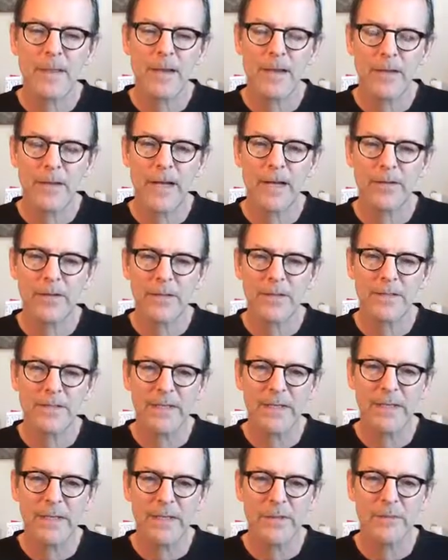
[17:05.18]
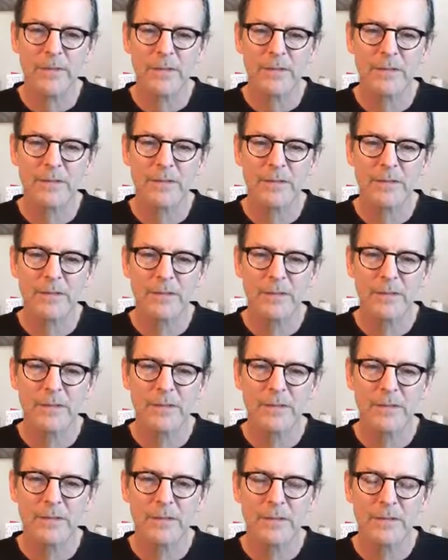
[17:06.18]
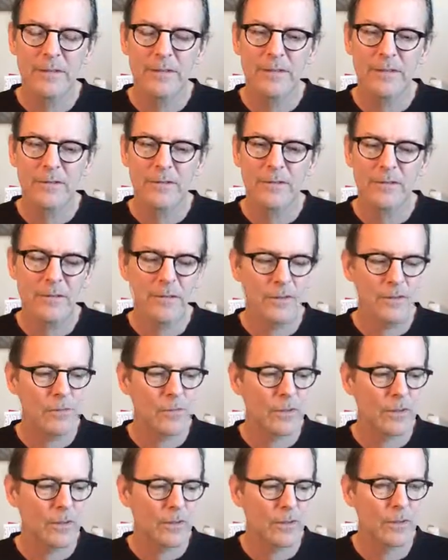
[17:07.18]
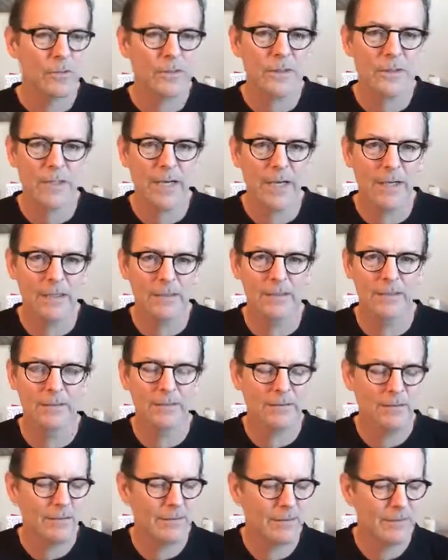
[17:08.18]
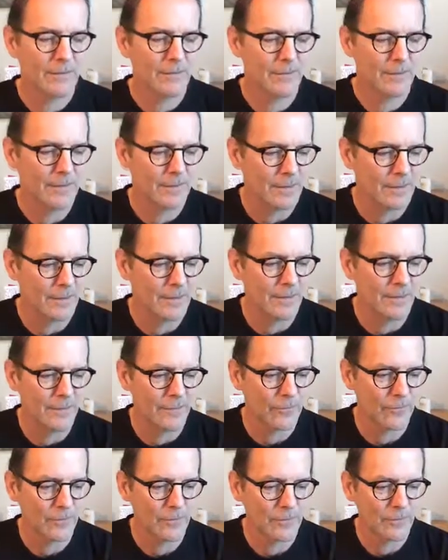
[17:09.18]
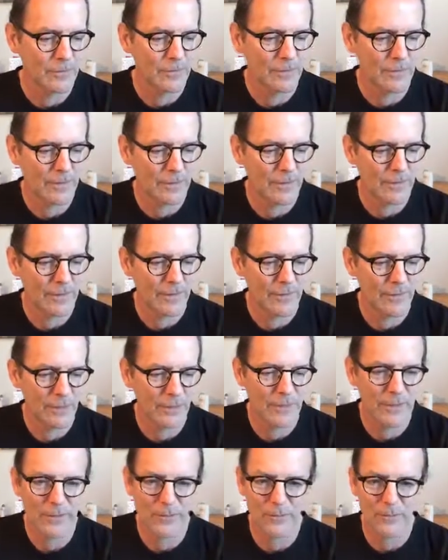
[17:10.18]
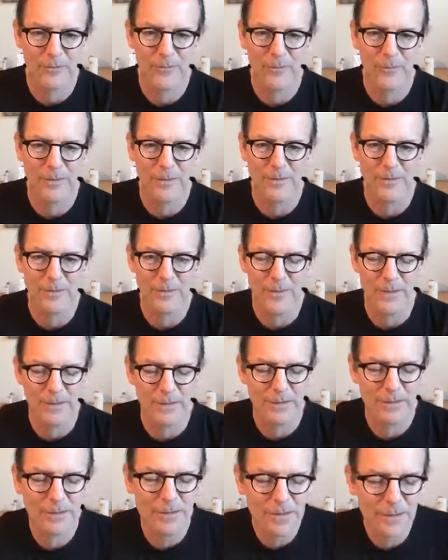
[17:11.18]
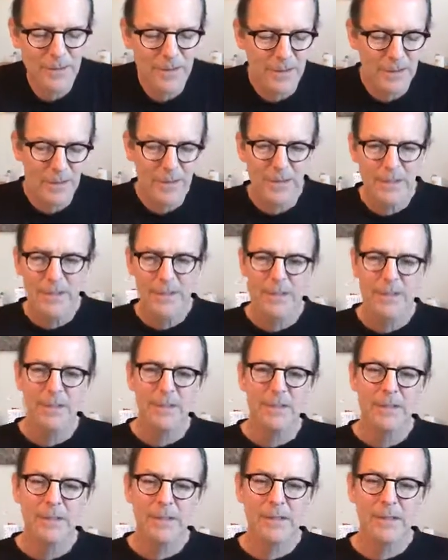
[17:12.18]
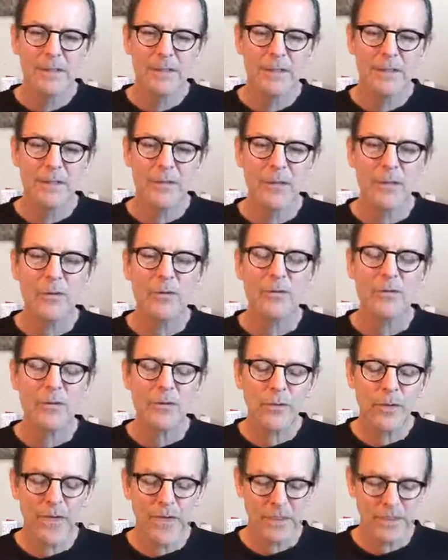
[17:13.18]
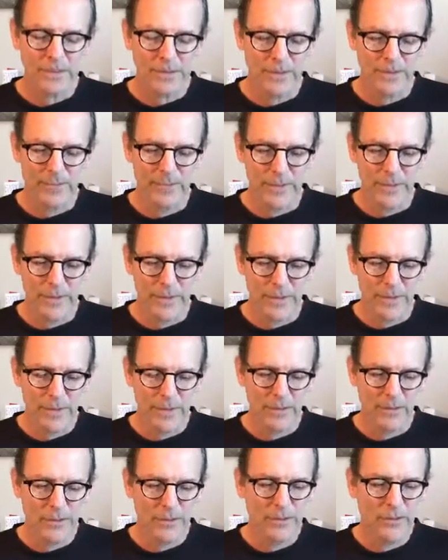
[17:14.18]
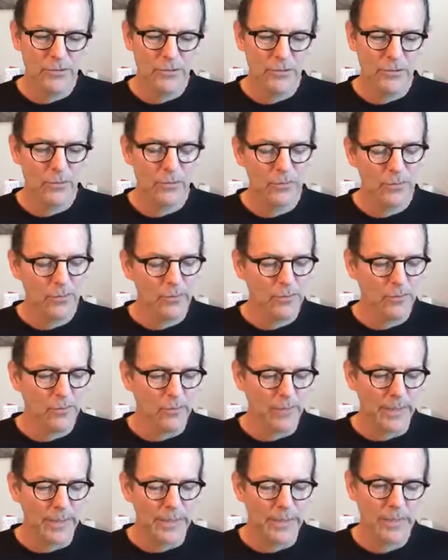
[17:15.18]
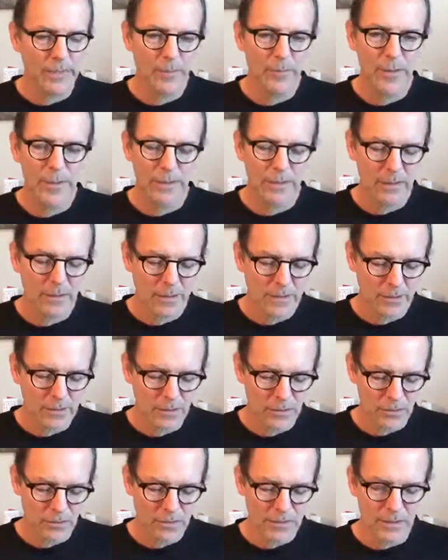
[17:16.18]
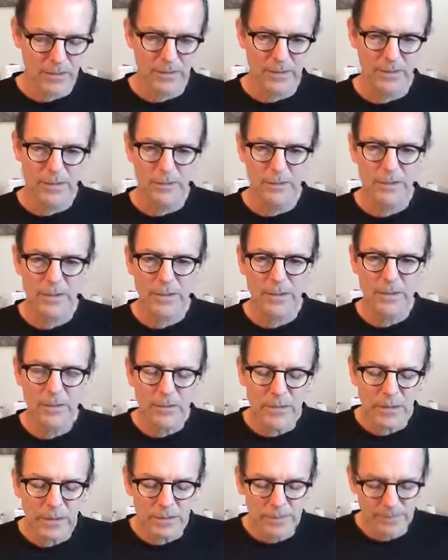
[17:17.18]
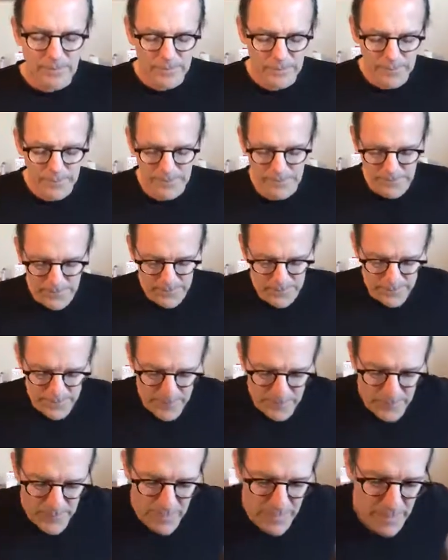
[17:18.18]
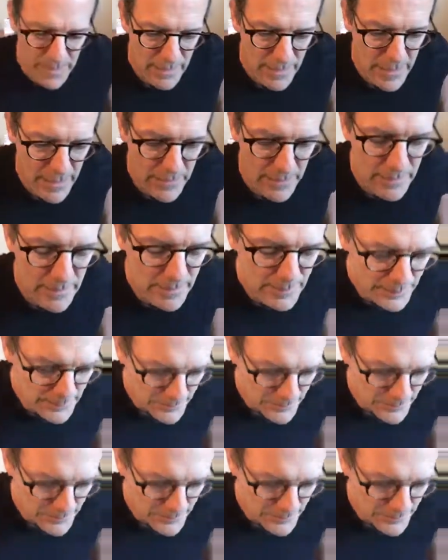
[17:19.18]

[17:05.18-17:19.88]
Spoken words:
allow that to happen. So we're going to go silent for the next 13 or 14 minutes. Close your eyes, everybody. I'll lead you through the beginning part of this just to get you into it, and then